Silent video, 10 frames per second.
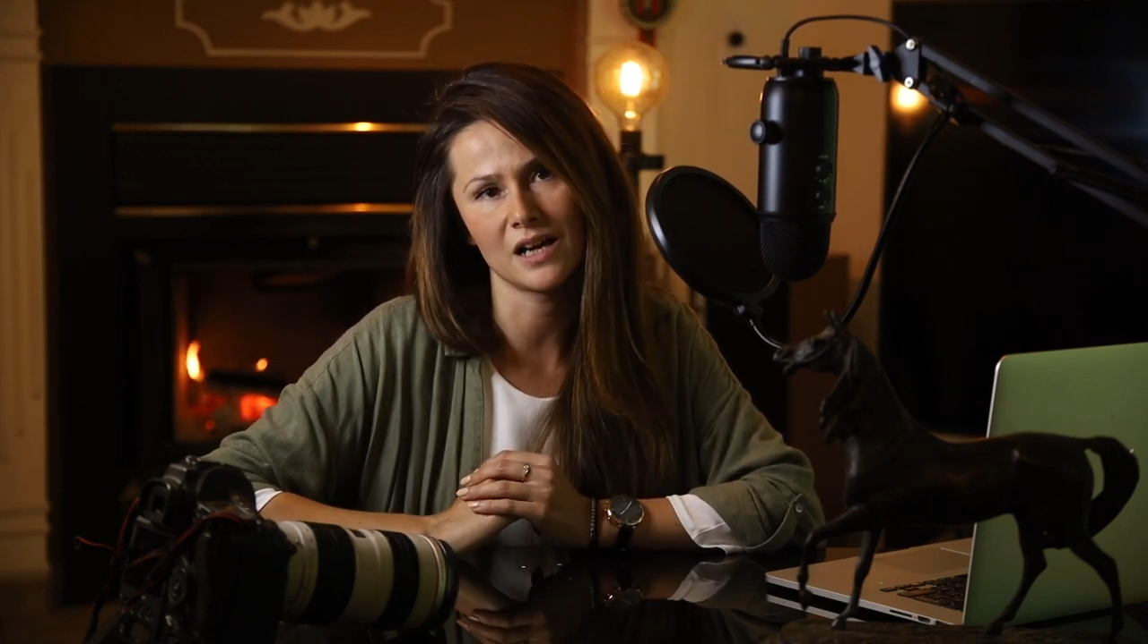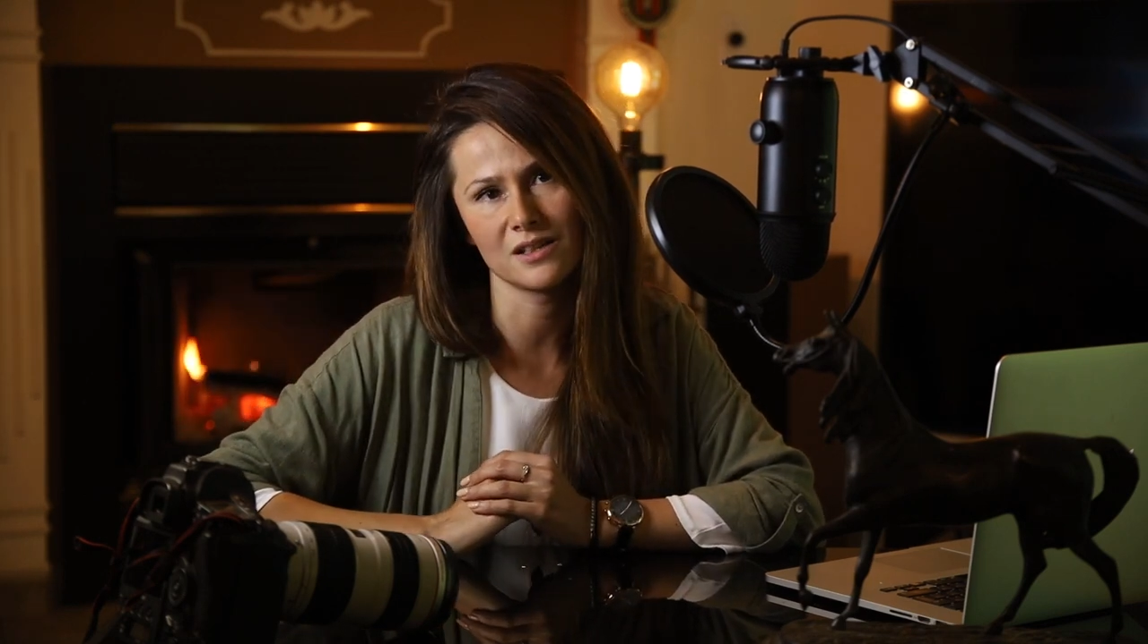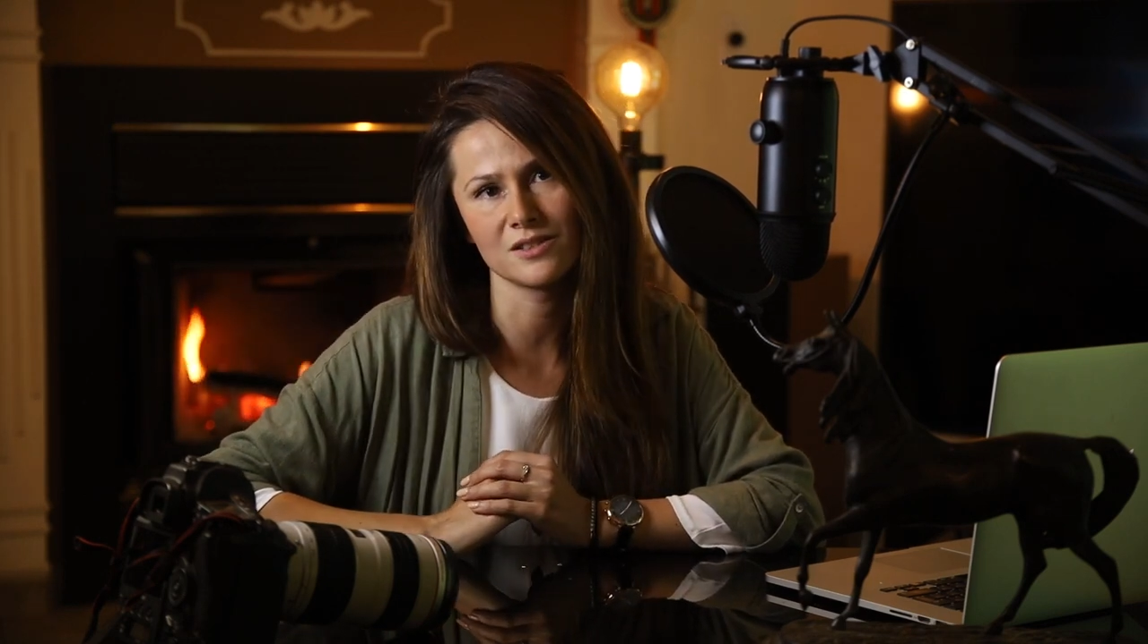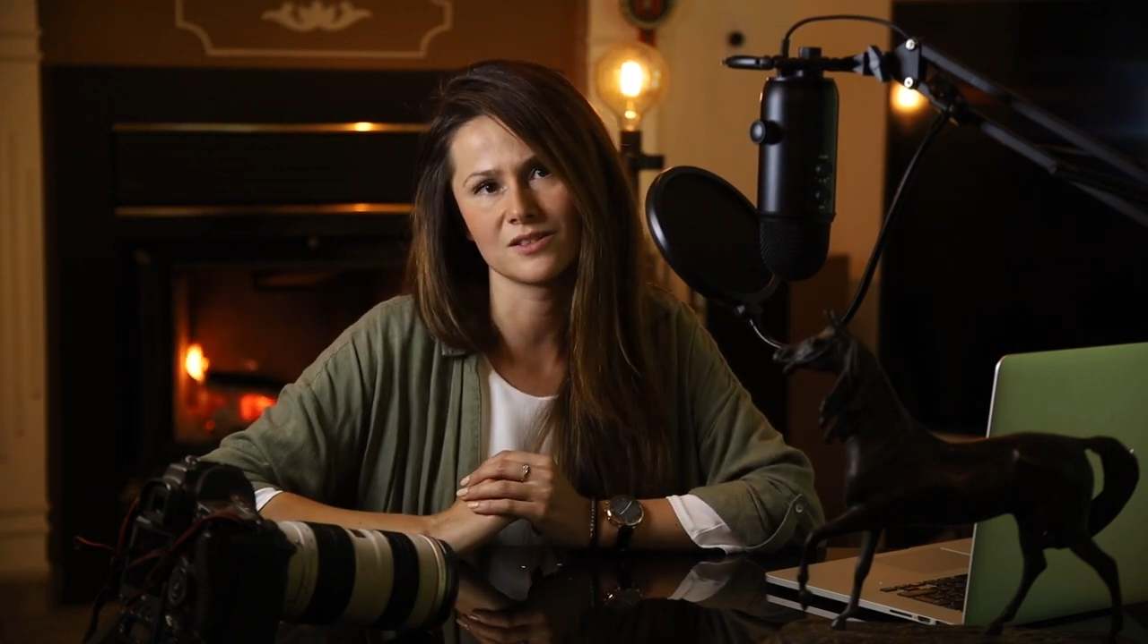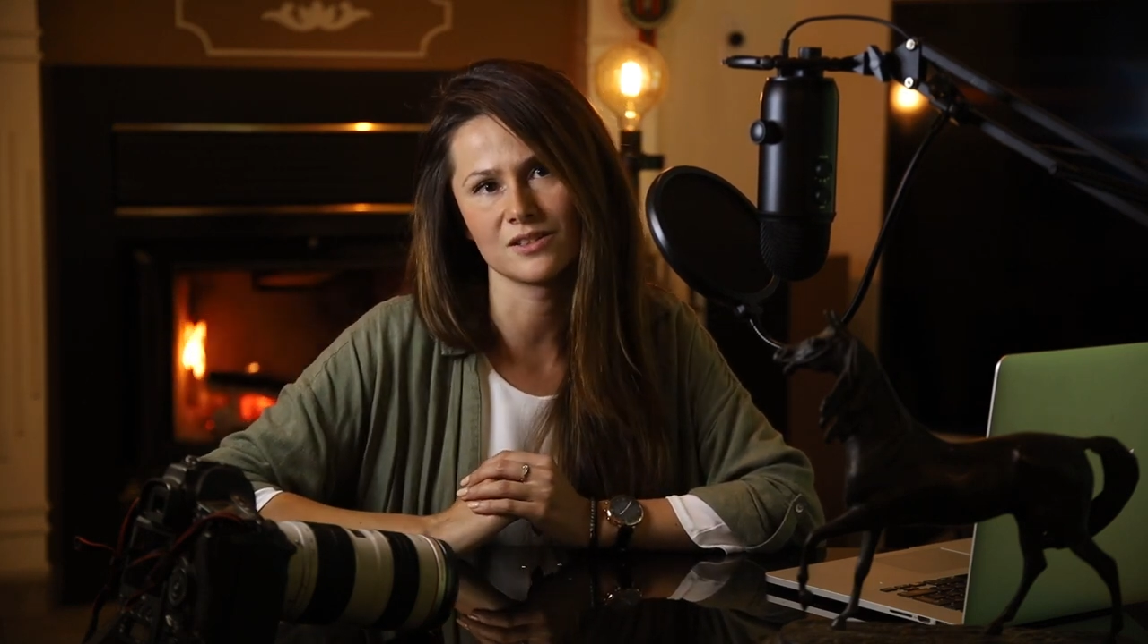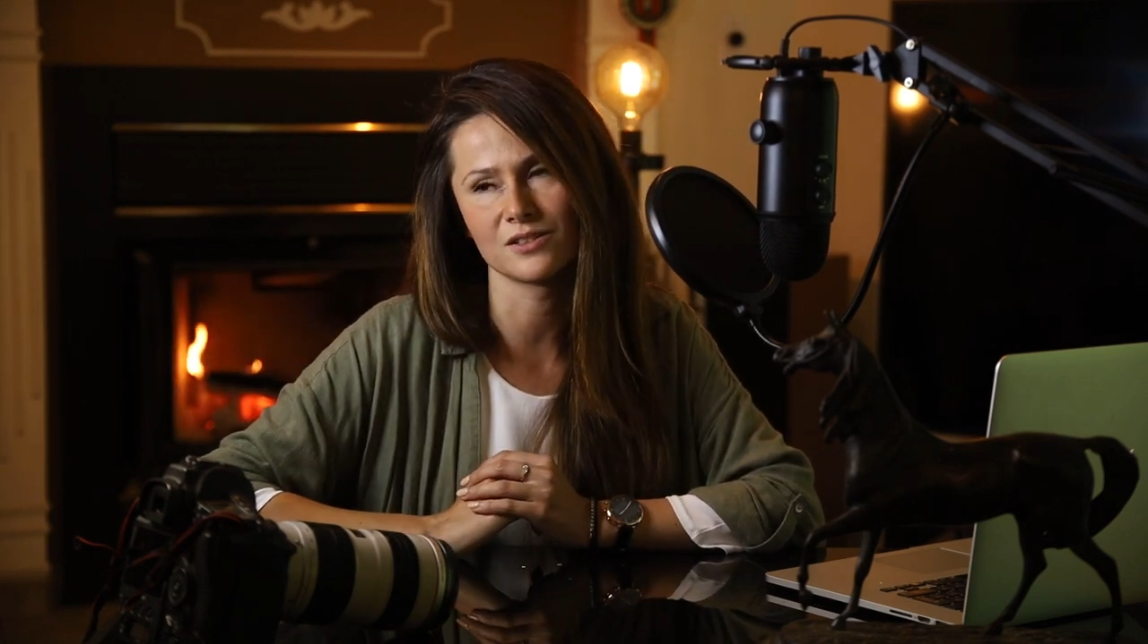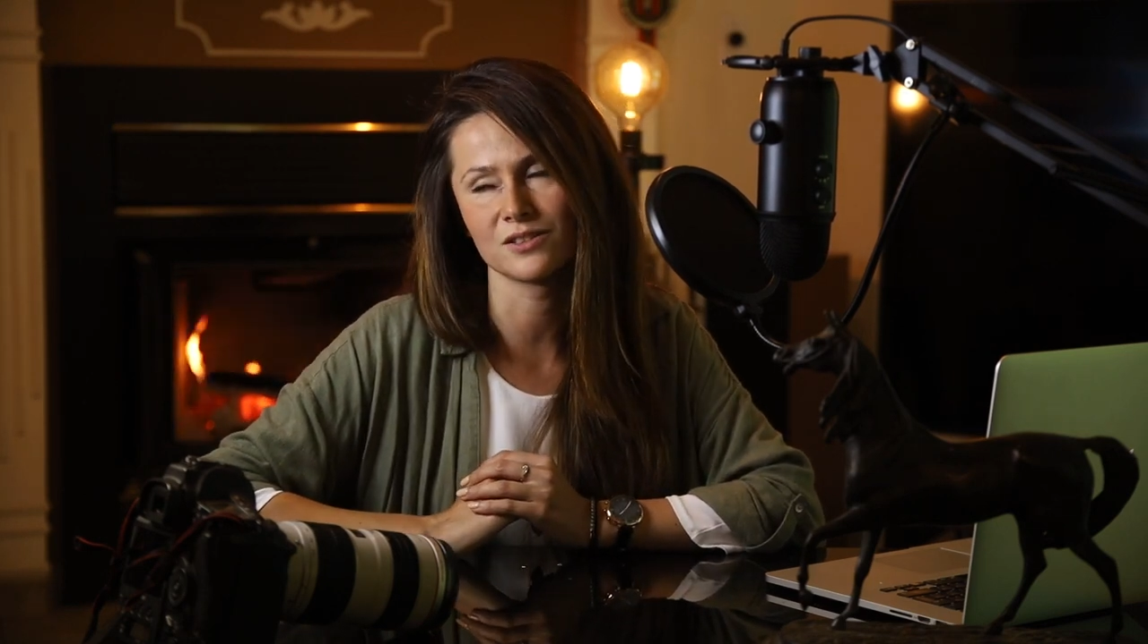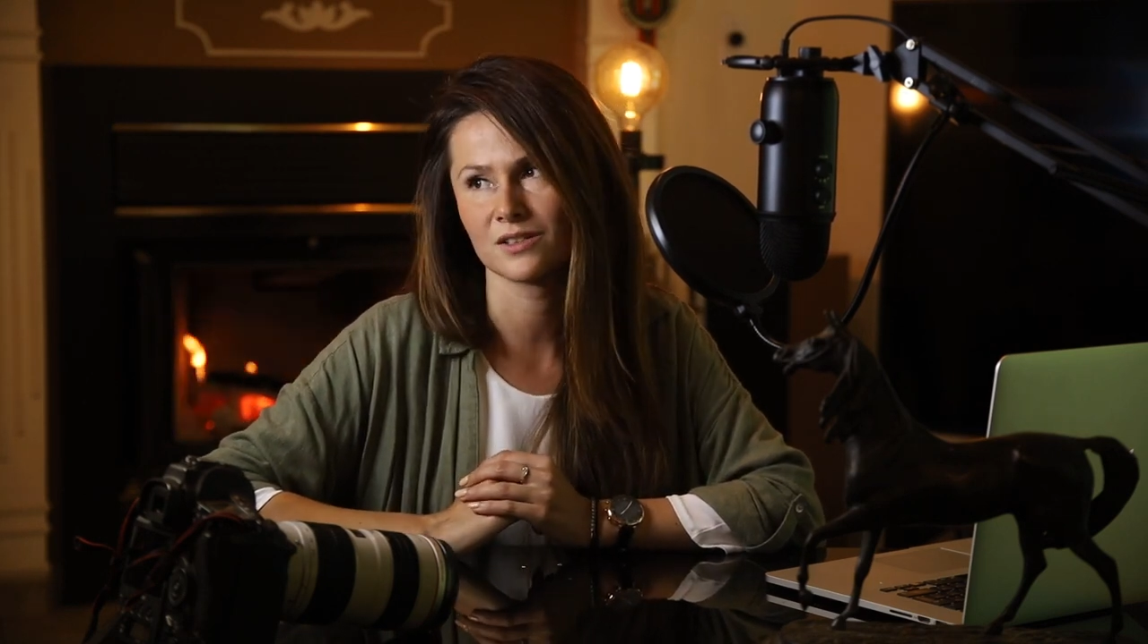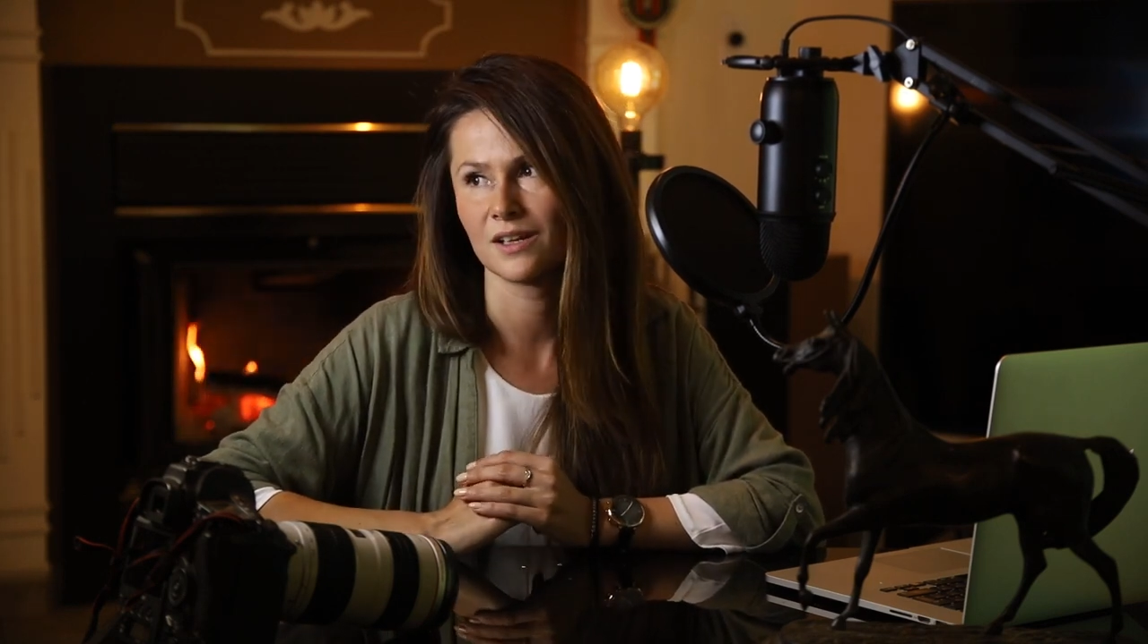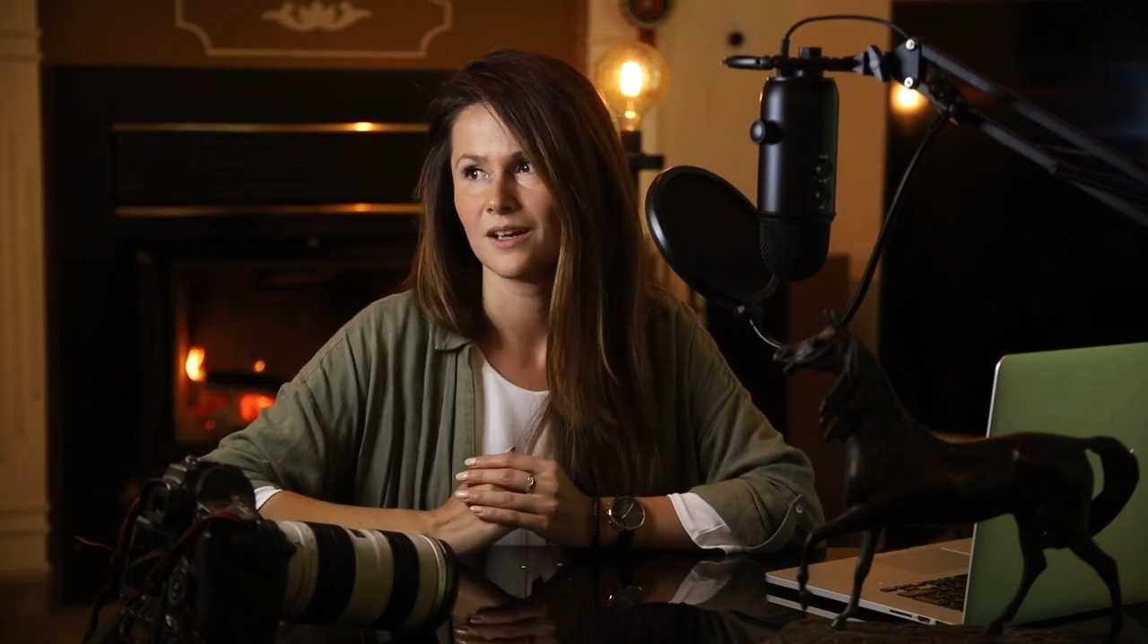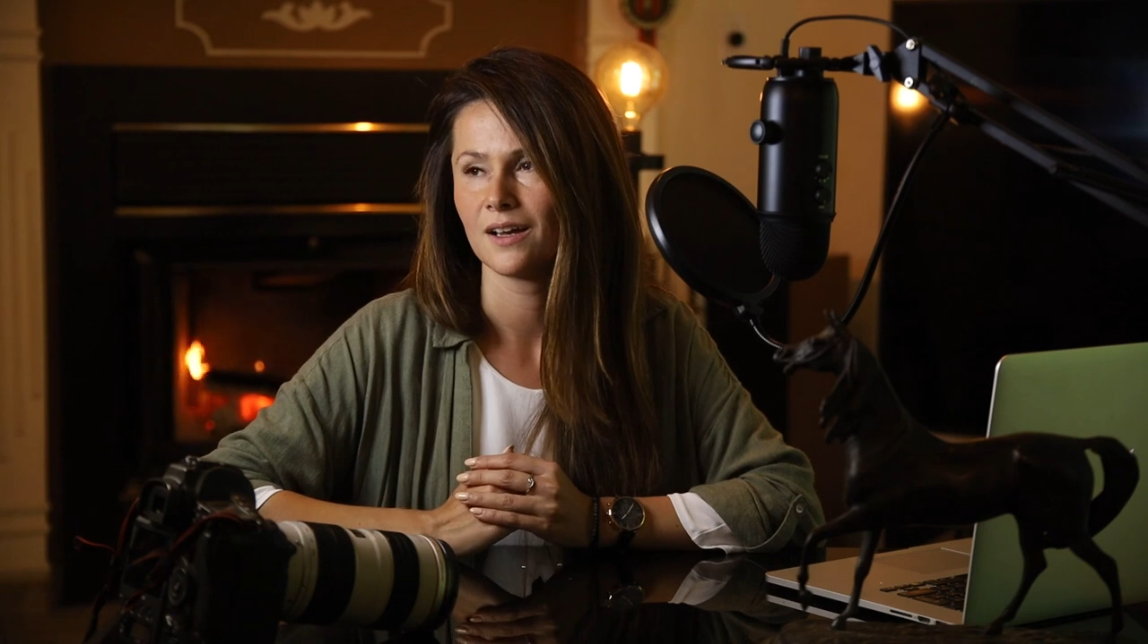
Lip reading: answers,